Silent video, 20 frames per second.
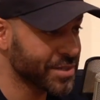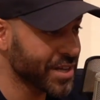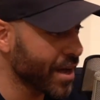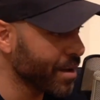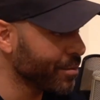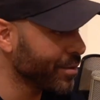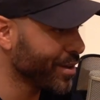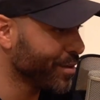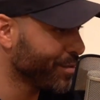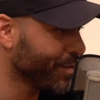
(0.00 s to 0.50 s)

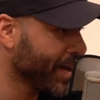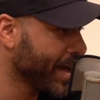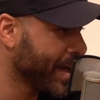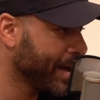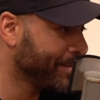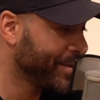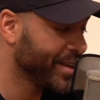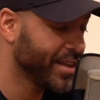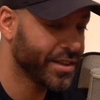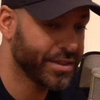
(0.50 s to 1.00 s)
time with the
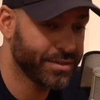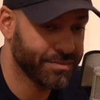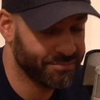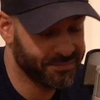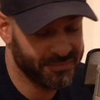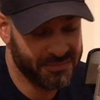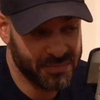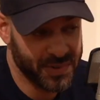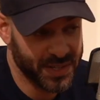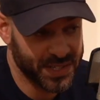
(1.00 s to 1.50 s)
family,
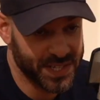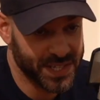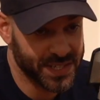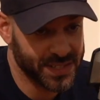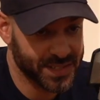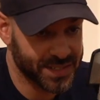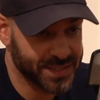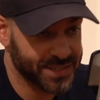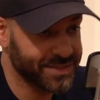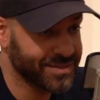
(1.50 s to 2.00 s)
which
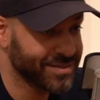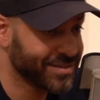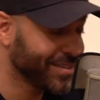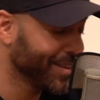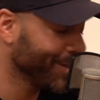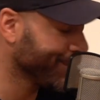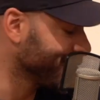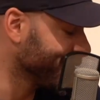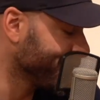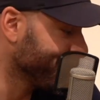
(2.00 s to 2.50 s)
is
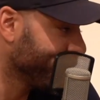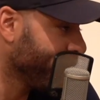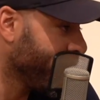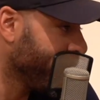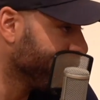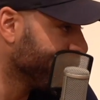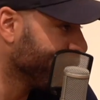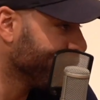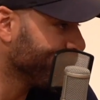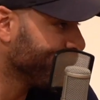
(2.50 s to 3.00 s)
obviously
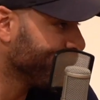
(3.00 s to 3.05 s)
far more